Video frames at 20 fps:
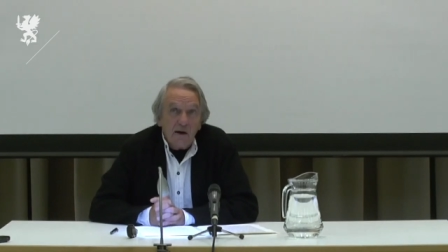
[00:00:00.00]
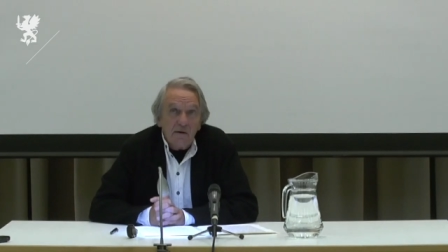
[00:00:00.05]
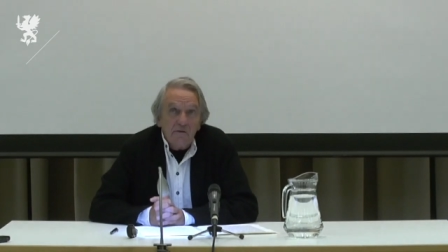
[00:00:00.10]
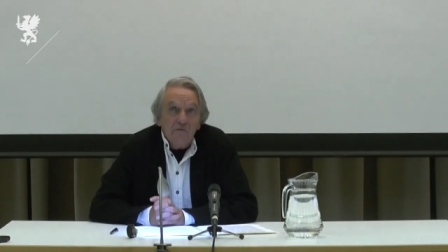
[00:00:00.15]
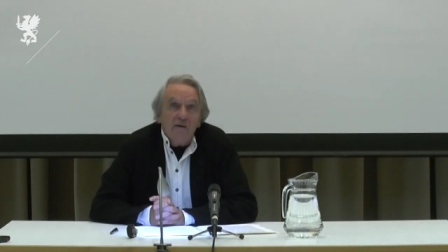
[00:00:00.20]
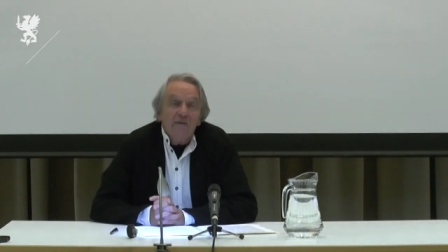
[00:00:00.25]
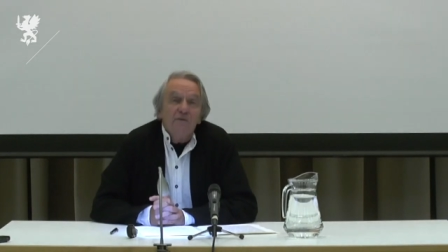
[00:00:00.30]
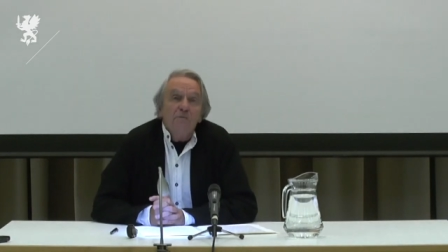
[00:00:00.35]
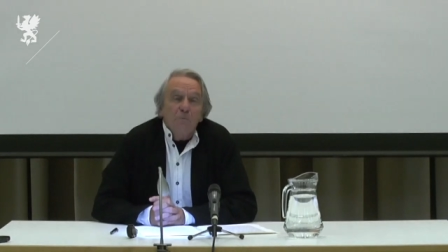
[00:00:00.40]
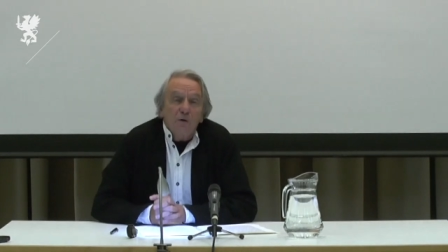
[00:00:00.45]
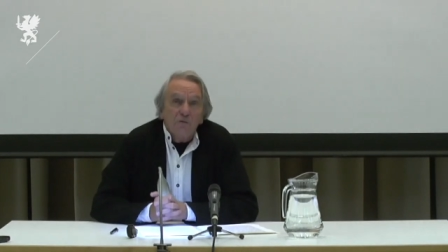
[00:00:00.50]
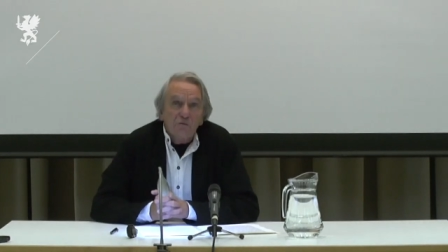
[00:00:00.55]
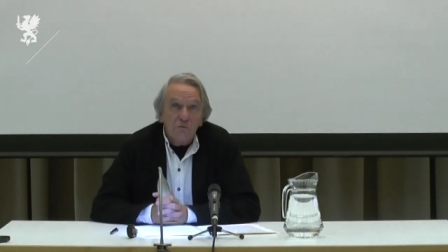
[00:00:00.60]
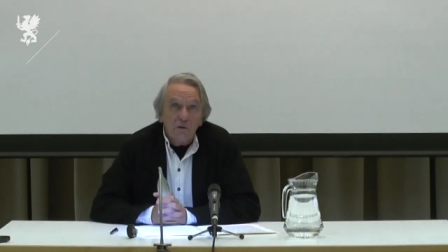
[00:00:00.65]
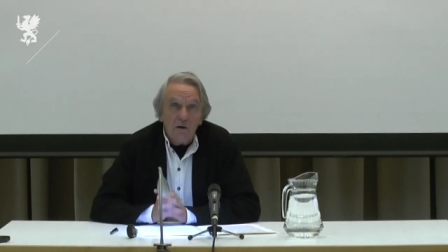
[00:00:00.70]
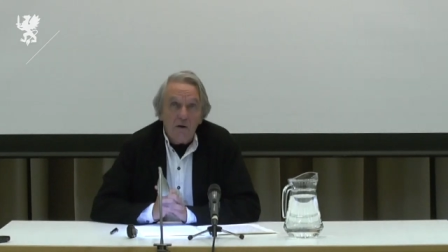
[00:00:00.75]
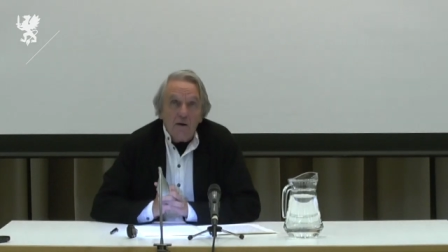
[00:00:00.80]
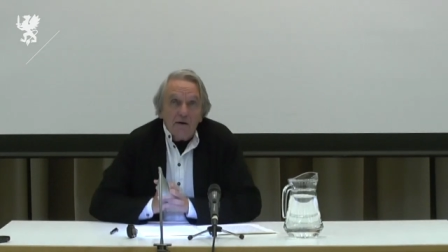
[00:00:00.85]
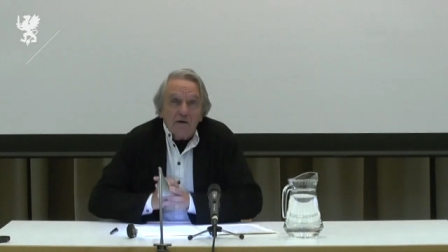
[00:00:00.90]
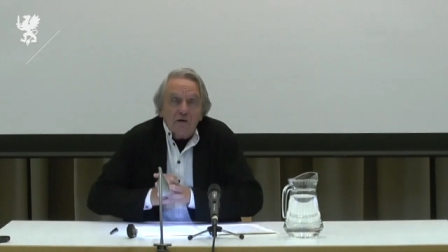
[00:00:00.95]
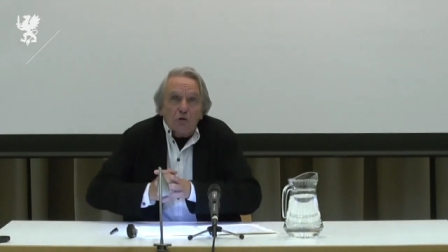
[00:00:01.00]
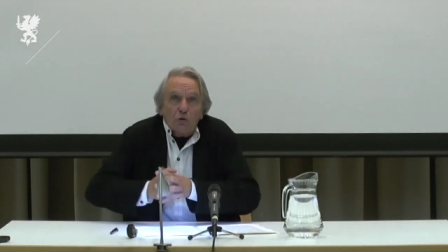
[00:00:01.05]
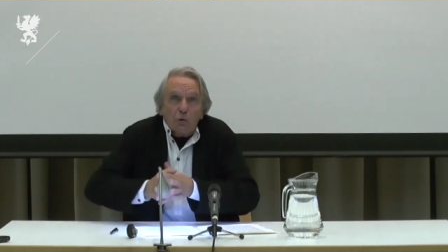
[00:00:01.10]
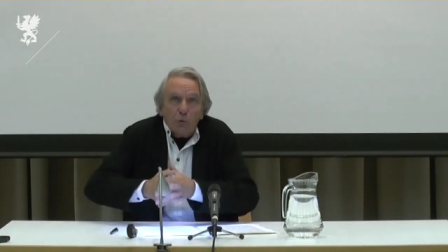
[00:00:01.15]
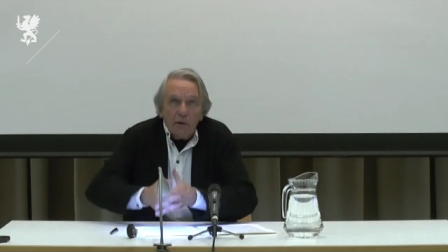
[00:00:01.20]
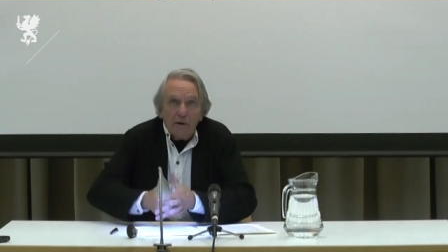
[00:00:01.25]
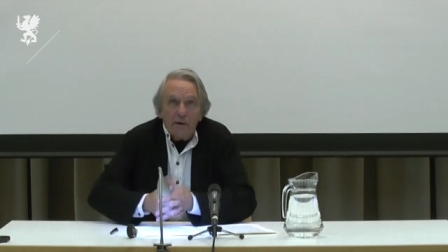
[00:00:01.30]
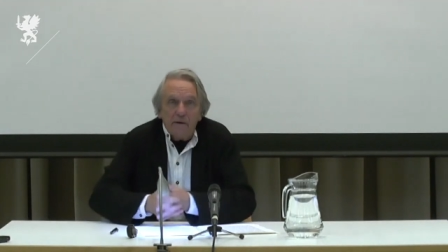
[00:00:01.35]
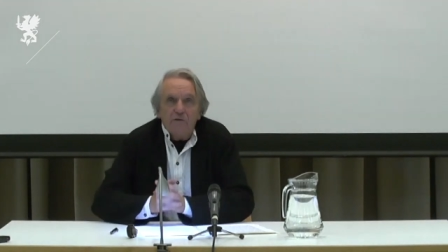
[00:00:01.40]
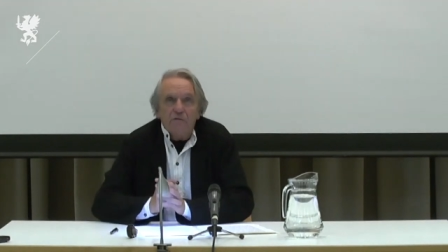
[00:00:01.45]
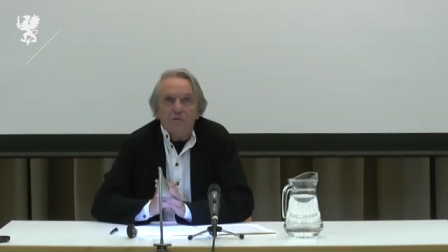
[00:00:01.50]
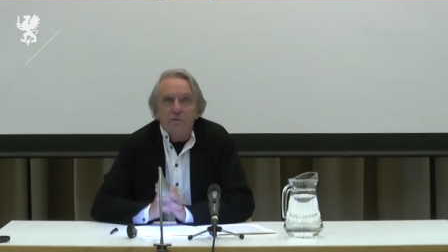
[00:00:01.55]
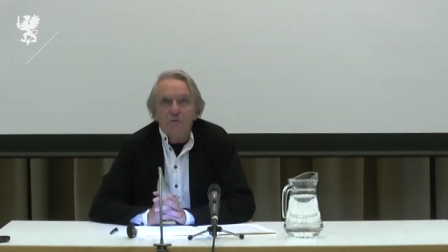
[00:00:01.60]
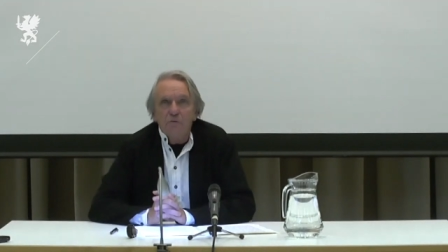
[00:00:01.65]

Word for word: and that must create